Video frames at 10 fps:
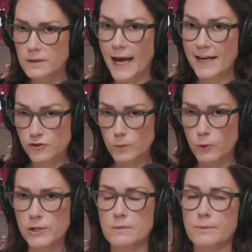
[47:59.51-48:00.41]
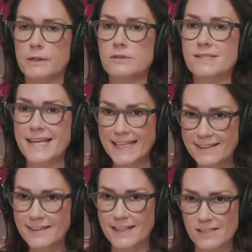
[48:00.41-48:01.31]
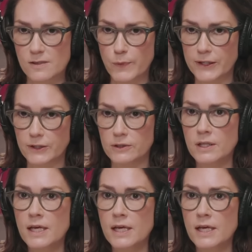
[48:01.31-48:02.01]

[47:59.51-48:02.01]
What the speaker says: extra poison pills in this bill,